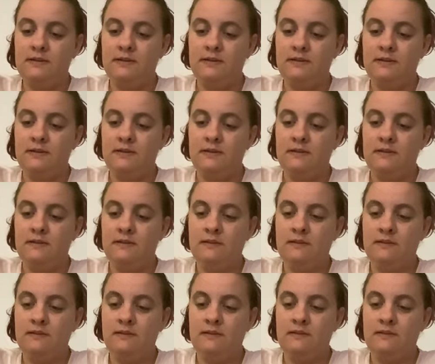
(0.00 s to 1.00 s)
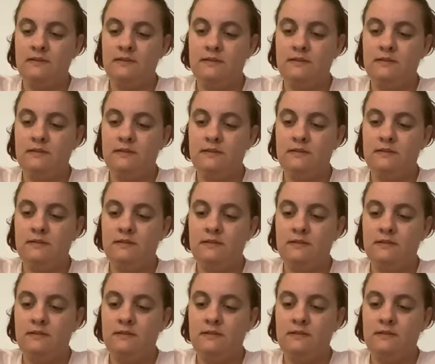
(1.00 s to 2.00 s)

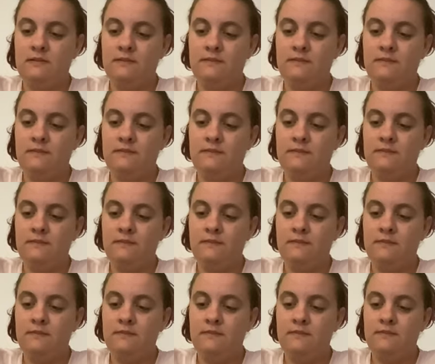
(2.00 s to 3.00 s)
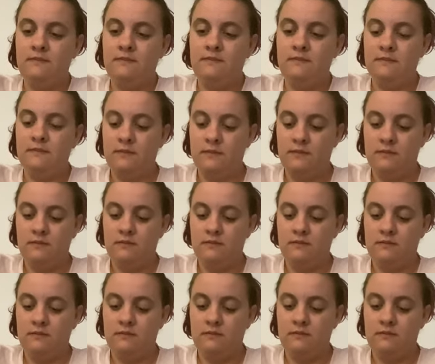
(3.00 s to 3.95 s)
(no one is talking)